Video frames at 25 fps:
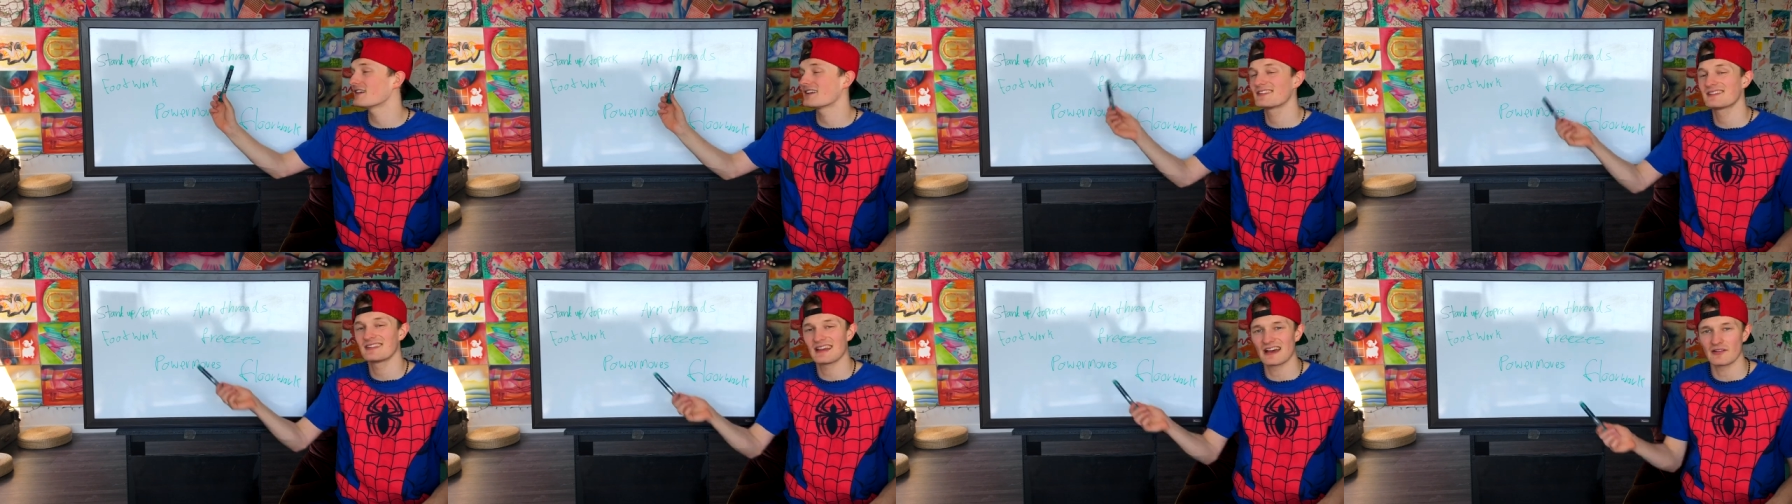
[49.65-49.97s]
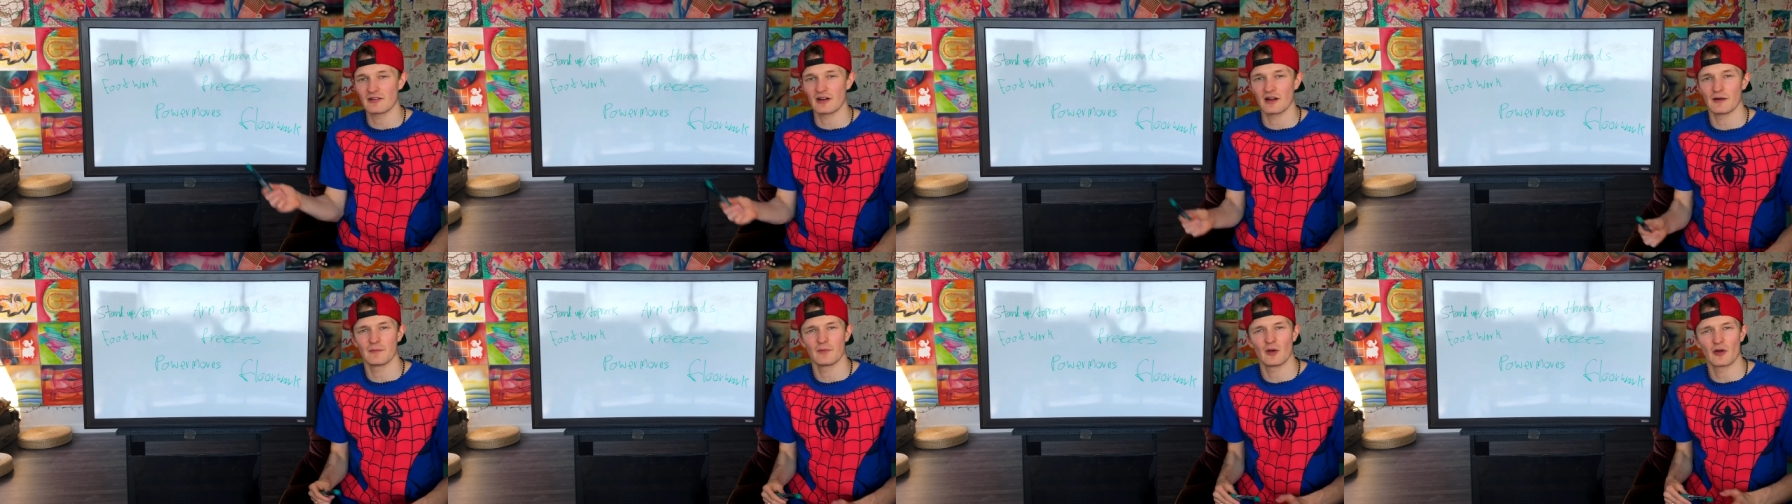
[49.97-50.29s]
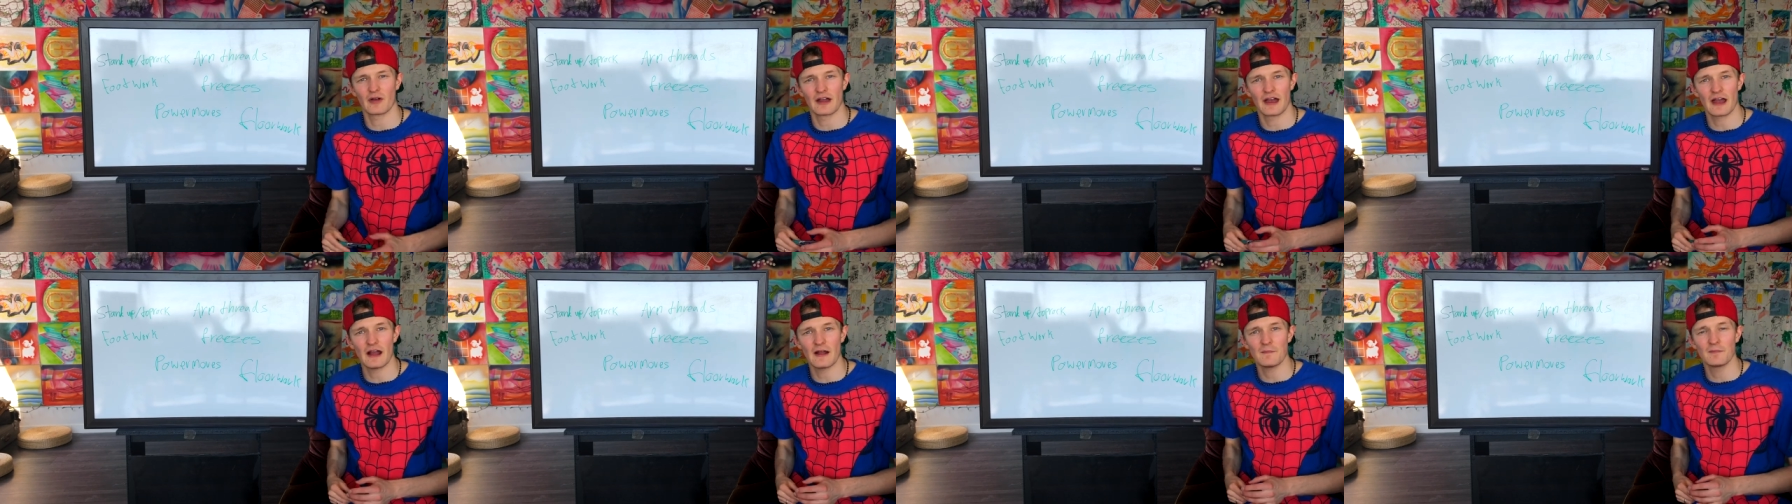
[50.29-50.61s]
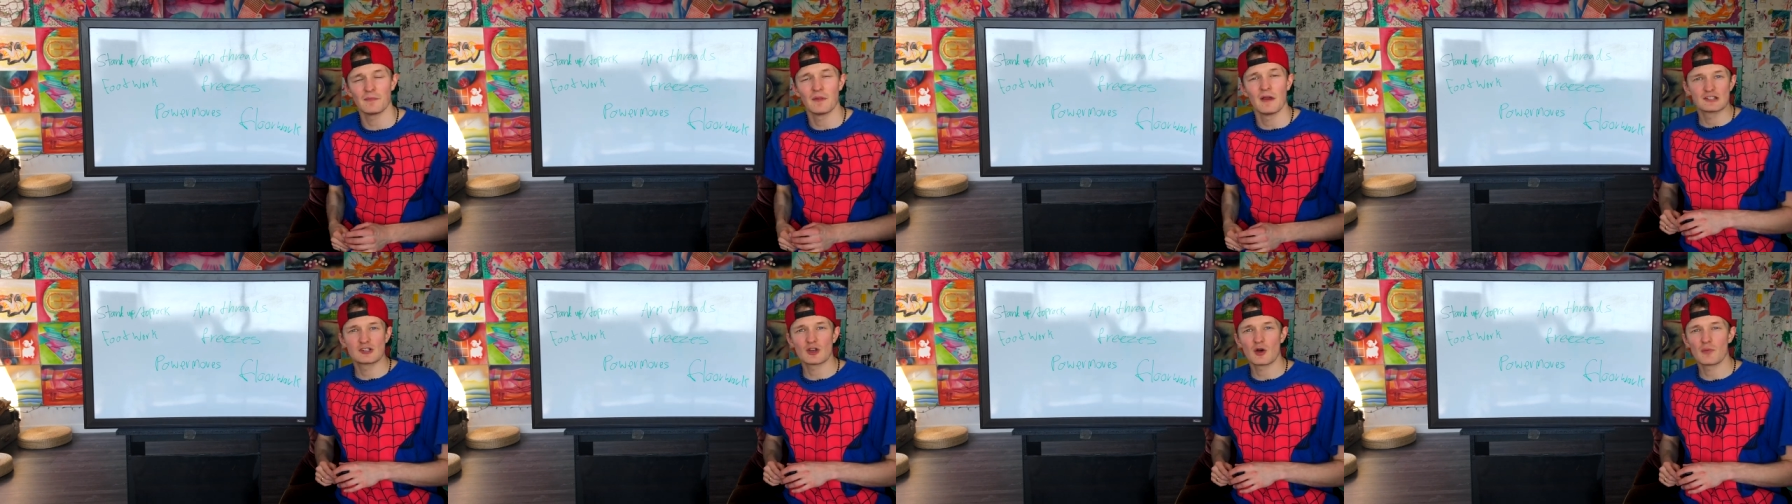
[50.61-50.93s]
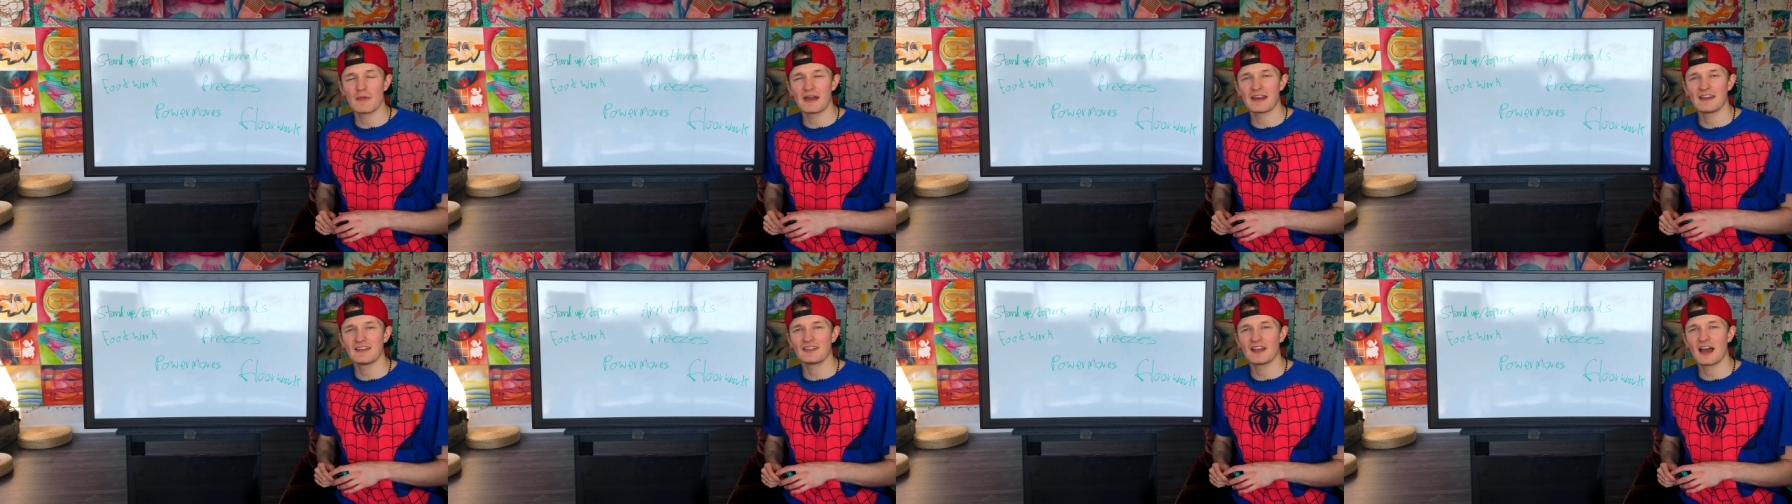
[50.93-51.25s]
etc., okay? So
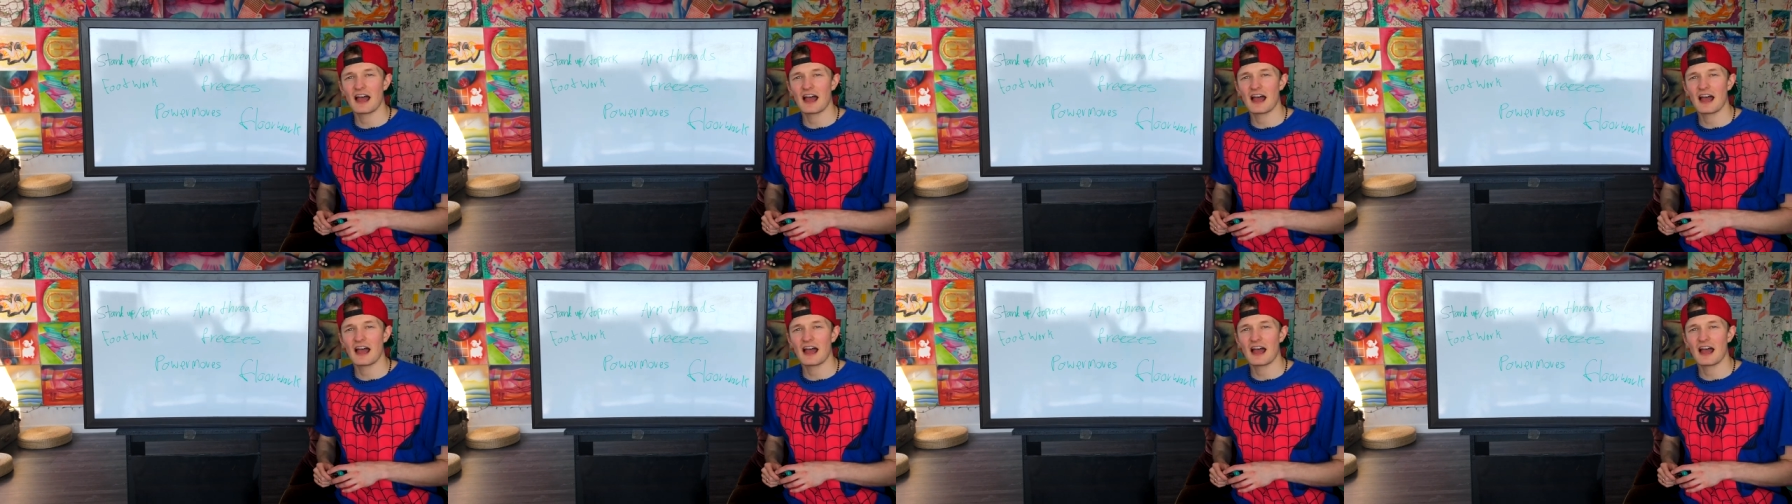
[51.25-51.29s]
many